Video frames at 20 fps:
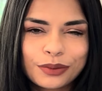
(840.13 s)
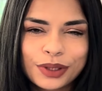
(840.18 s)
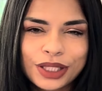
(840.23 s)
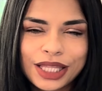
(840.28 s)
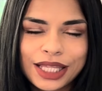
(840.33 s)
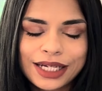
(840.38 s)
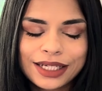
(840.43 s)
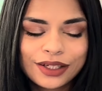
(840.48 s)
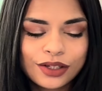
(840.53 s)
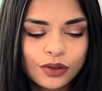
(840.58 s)
the way
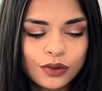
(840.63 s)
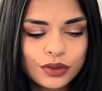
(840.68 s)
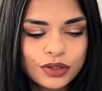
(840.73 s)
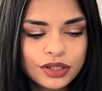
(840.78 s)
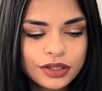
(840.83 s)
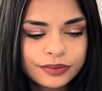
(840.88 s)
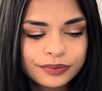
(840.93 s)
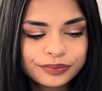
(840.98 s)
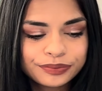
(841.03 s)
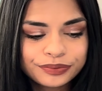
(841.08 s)
that it
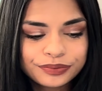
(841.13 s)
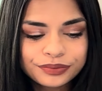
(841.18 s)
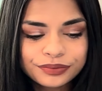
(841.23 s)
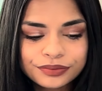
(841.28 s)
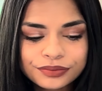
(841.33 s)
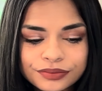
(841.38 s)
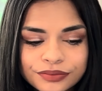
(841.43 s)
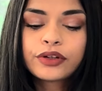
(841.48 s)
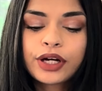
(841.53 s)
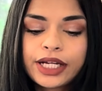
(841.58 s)
goes.
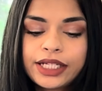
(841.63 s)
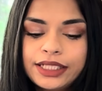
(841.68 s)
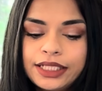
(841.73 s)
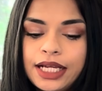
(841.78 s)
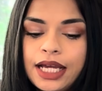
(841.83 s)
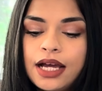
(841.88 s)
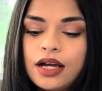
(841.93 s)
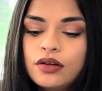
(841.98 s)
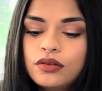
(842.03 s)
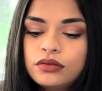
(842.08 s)
Right
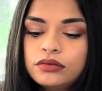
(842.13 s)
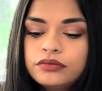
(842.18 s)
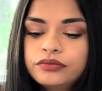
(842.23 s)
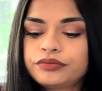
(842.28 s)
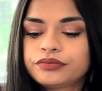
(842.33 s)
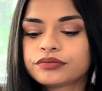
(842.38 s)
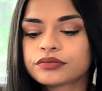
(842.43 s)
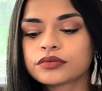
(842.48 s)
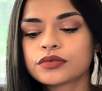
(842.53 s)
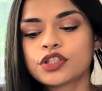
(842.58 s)
now,
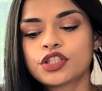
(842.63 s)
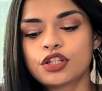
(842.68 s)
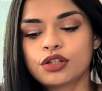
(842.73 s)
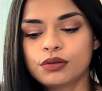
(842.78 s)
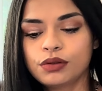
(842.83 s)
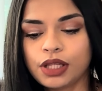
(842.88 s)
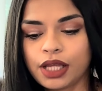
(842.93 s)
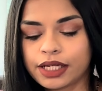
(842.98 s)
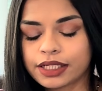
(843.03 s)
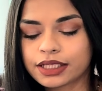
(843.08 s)

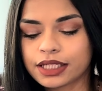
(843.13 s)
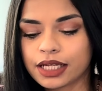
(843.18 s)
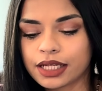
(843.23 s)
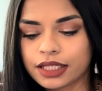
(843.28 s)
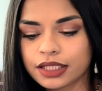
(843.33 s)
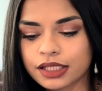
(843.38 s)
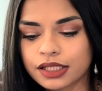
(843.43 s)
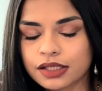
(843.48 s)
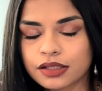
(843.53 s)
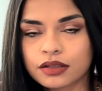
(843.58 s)
2 leg
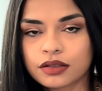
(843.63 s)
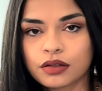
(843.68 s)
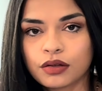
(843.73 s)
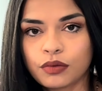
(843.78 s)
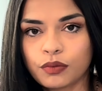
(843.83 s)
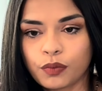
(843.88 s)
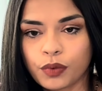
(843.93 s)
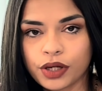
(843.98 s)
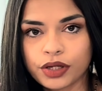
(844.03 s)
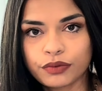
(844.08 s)
days,
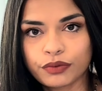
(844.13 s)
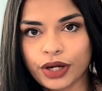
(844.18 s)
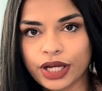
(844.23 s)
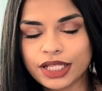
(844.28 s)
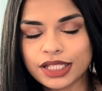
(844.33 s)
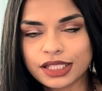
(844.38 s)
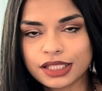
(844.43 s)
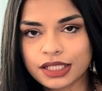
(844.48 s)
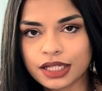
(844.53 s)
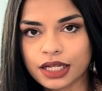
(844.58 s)
1
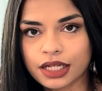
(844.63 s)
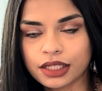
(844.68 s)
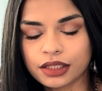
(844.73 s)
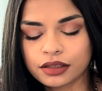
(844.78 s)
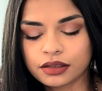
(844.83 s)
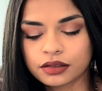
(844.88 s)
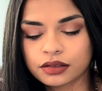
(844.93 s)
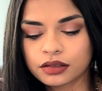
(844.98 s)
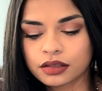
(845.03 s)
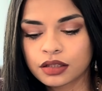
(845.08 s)
rest
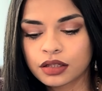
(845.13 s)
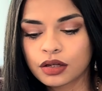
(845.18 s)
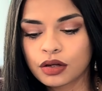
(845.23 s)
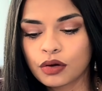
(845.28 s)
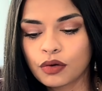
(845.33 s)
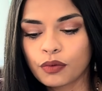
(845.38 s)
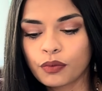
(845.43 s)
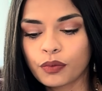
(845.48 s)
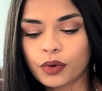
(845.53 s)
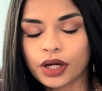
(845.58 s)
day,
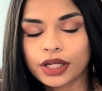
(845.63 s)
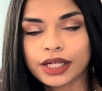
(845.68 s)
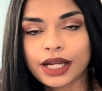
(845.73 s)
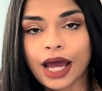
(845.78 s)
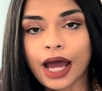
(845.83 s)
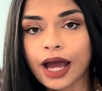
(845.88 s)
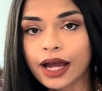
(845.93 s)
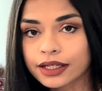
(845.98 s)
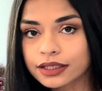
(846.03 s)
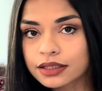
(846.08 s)

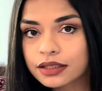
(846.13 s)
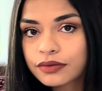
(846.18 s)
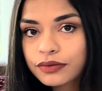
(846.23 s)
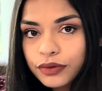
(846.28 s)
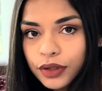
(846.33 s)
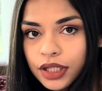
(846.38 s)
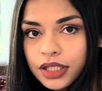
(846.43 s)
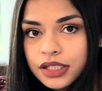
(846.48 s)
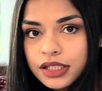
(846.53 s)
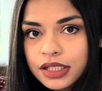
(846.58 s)
1 active
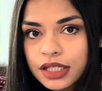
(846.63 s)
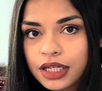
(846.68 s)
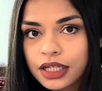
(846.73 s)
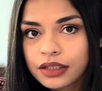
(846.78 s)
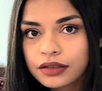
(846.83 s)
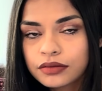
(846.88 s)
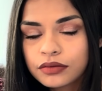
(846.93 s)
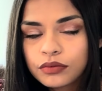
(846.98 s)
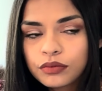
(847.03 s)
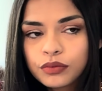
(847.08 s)
rest
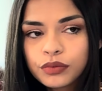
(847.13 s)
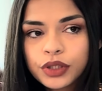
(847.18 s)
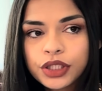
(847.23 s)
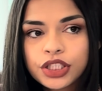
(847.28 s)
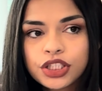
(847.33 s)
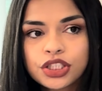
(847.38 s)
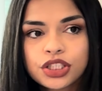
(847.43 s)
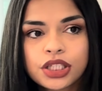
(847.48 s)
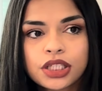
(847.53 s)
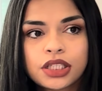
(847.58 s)
day,
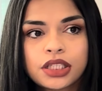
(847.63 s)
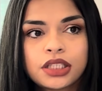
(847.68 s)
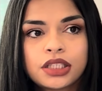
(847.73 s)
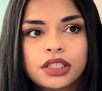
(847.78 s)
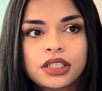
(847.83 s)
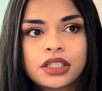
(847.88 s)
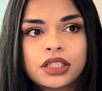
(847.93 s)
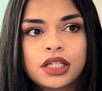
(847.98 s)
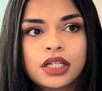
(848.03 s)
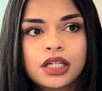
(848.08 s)
which
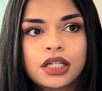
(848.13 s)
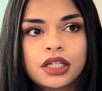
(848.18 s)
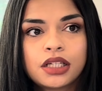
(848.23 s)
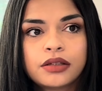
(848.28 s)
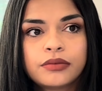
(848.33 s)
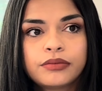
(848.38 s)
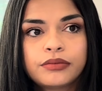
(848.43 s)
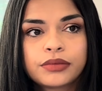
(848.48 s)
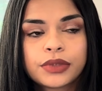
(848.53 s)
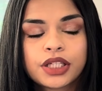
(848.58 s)
can
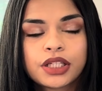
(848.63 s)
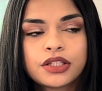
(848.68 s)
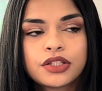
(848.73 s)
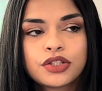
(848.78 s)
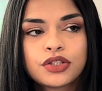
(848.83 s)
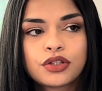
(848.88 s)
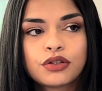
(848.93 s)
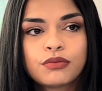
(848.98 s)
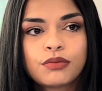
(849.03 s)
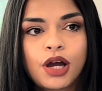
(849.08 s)

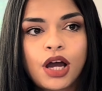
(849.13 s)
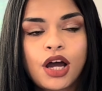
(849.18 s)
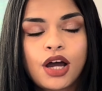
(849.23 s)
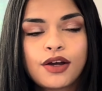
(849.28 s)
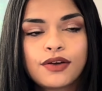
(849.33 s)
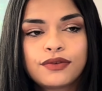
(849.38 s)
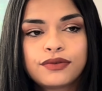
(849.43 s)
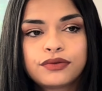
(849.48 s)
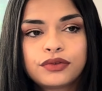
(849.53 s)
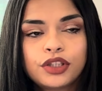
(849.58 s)
consume
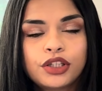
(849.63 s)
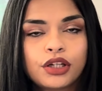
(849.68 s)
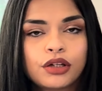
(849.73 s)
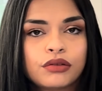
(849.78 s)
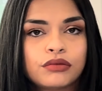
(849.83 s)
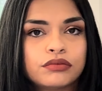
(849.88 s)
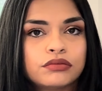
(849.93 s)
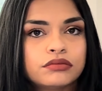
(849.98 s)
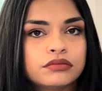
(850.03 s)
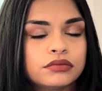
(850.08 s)
of,
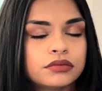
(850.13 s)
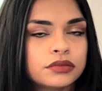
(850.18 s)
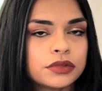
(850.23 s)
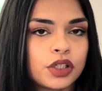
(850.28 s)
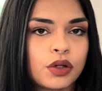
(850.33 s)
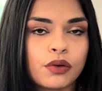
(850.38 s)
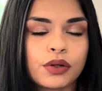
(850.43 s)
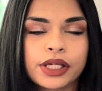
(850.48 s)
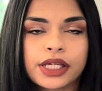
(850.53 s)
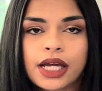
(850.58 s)

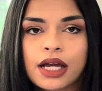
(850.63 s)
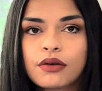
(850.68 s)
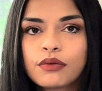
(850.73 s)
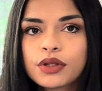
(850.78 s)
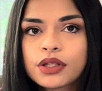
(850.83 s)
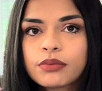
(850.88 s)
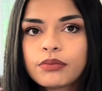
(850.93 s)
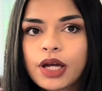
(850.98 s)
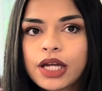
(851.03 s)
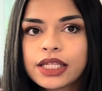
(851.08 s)
going out
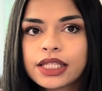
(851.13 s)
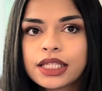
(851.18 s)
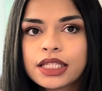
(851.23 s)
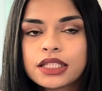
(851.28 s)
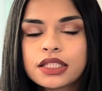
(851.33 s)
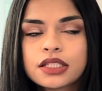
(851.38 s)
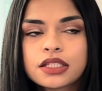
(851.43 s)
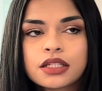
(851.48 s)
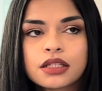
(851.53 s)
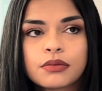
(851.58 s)
with my
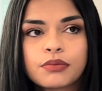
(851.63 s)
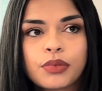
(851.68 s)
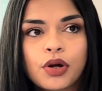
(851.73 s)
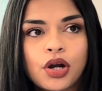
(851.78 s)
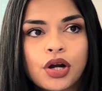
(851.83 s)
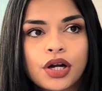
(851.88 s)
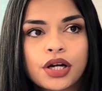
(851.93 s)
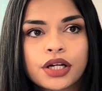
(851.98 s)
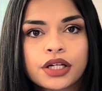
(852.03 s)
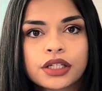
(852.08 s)
kids to the
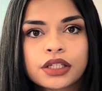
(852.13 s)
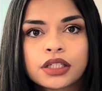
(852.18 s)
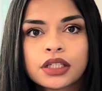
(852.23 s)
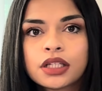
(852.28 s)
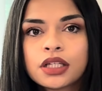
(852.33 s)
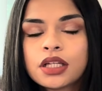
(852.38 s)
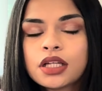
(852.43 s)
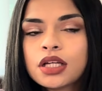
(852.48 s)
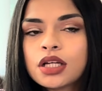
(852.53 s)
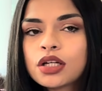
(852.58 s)
park,
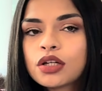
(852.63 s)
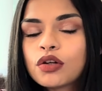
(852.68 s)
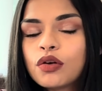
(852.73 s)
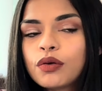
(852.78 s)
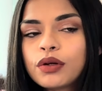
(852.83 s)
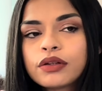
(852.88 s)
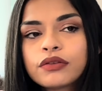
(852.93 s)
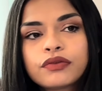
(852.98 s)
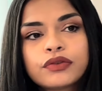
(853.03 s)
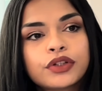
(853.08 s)

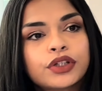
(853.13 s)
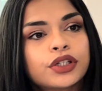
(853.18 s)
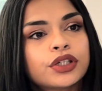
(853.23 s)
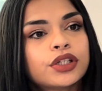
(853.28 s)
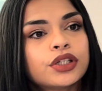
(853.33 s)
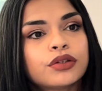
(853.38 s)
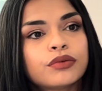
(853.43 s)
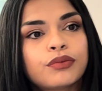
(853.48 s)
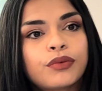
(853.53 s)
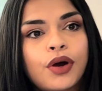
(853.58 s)
going for a
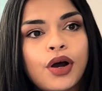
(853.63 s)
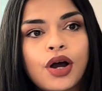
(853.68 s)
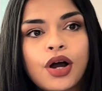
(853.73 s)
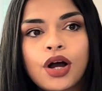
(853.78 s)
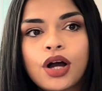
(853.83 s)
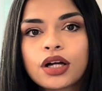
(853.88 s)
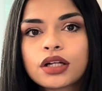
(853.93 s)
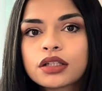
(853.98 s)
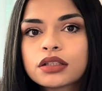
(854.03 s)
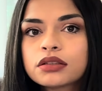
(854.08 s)
good
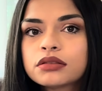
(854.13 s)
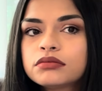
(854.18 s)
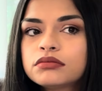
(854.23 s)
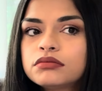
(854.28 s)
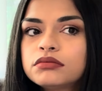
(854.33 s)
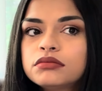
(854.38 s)
walk,